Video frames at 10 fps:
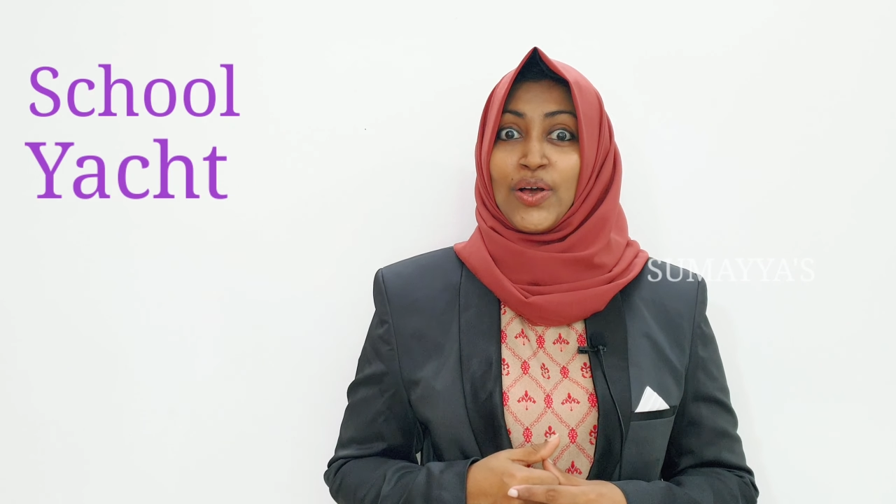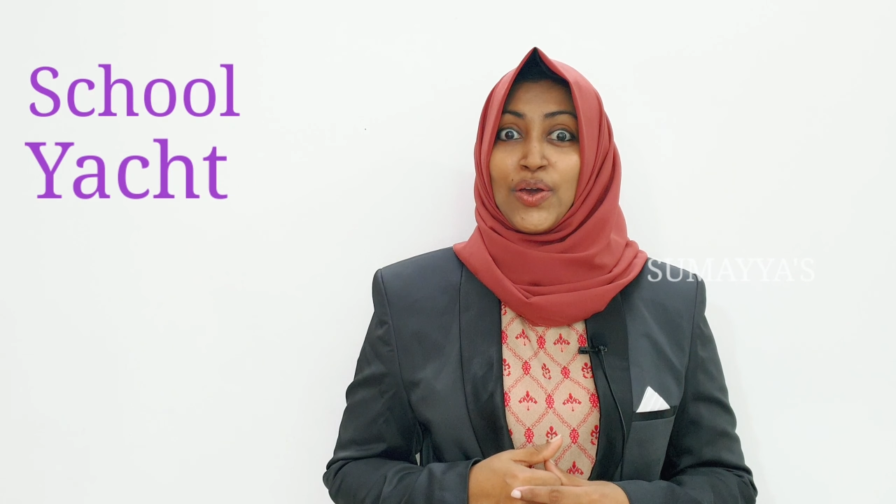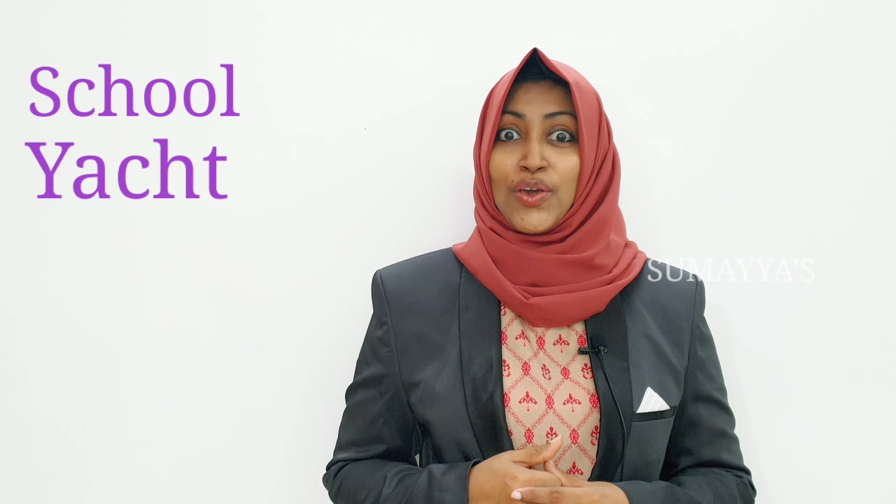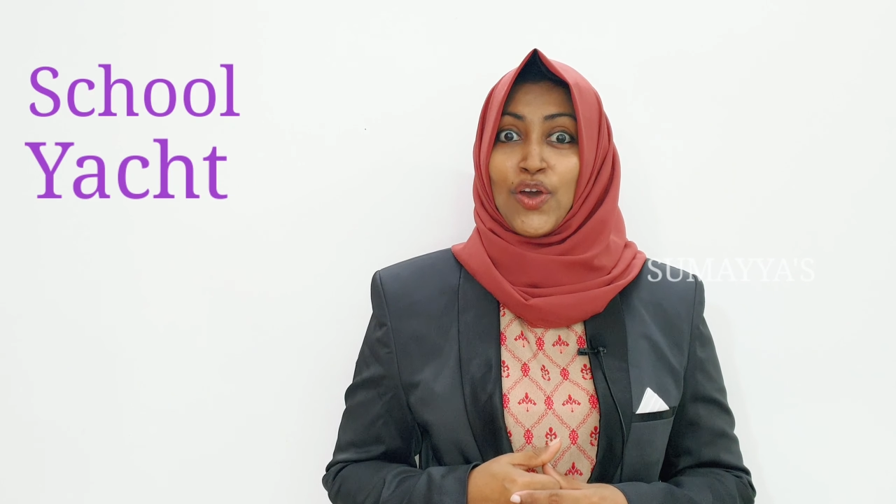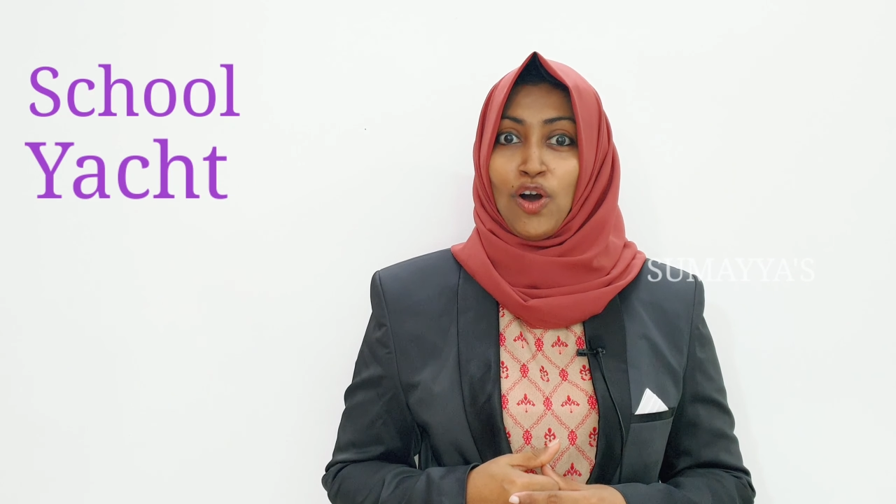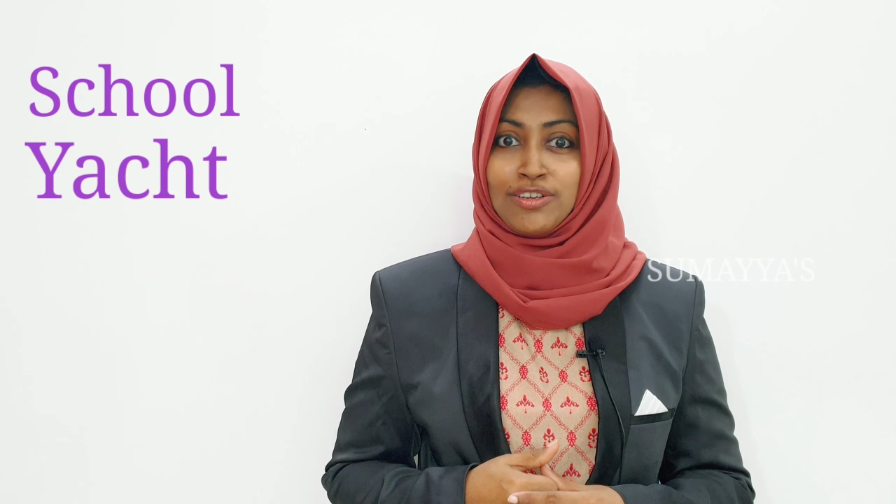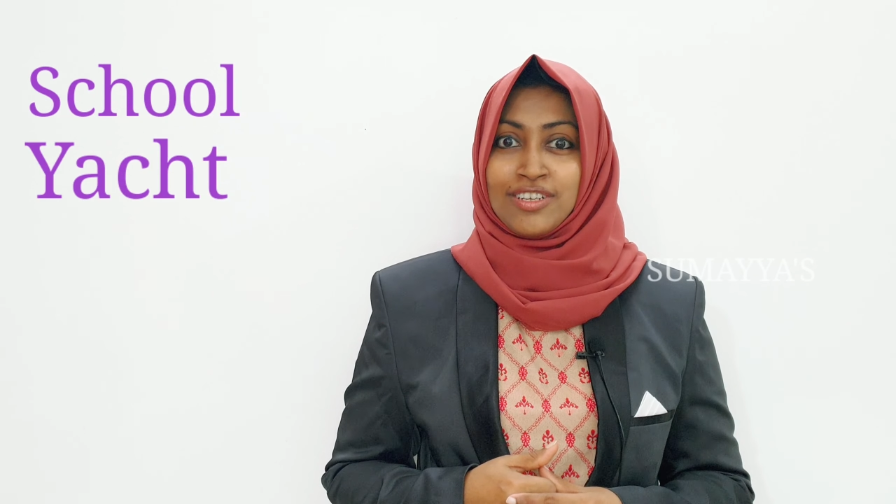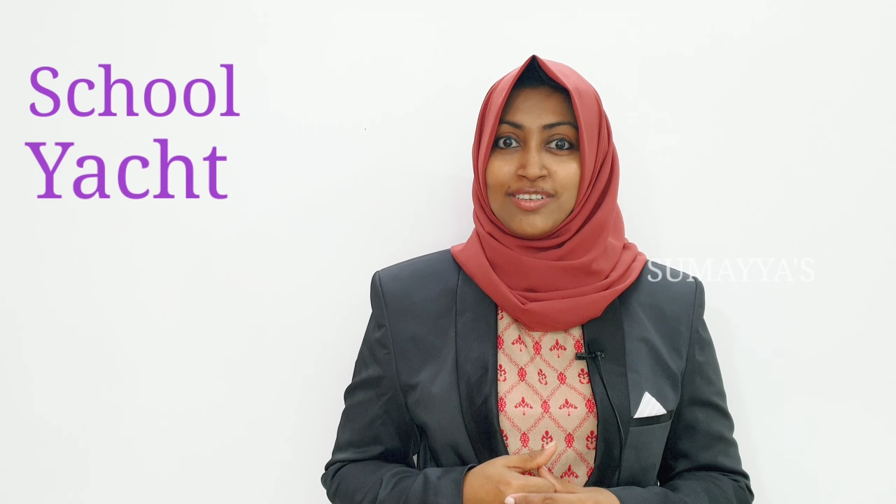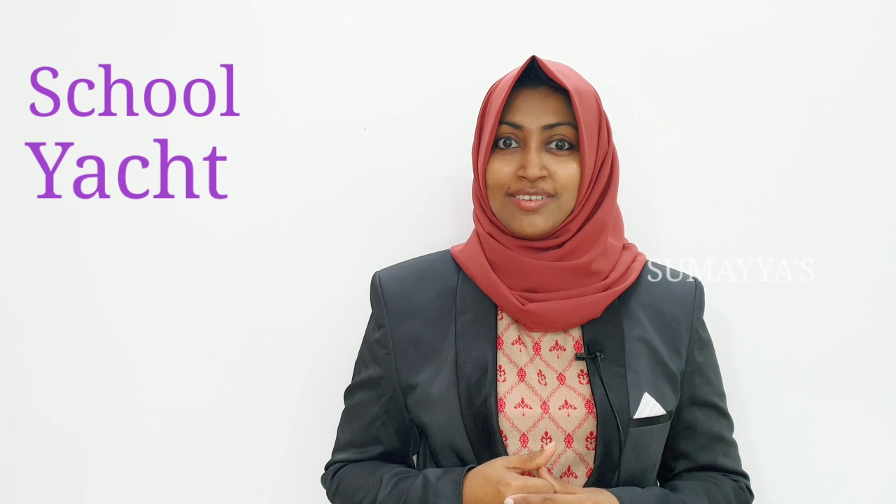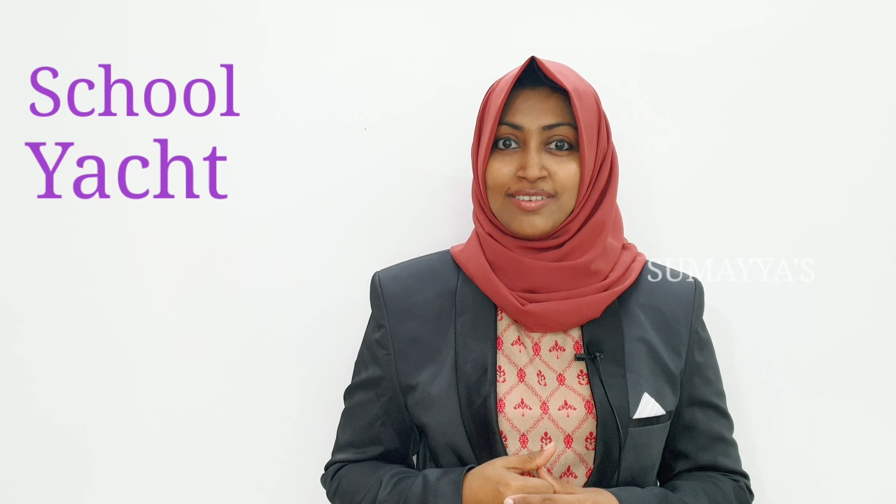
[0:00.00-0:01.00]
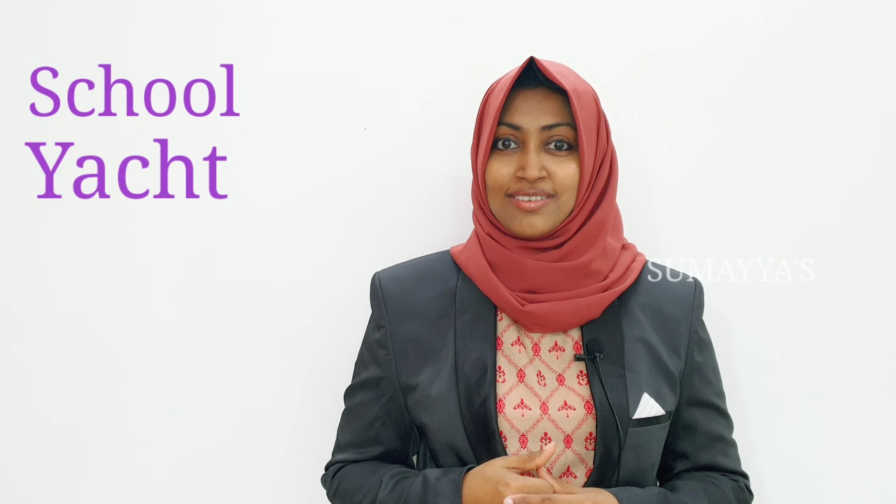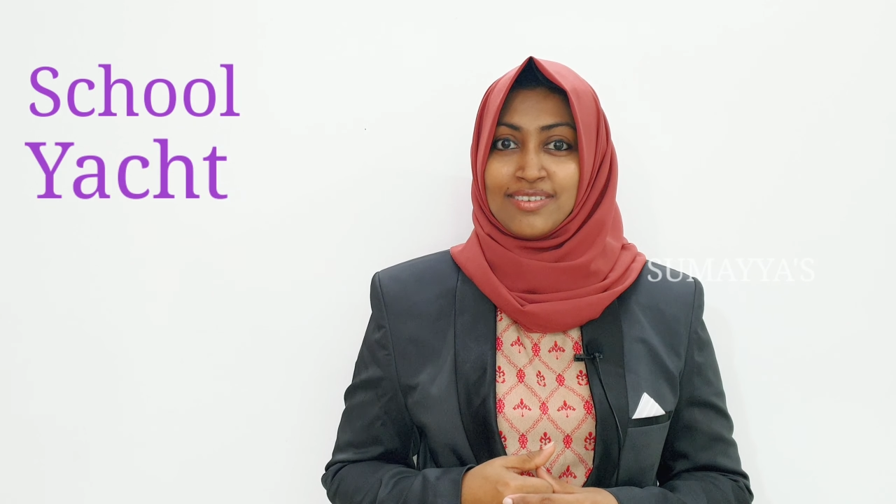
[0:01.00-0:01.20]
Yacht.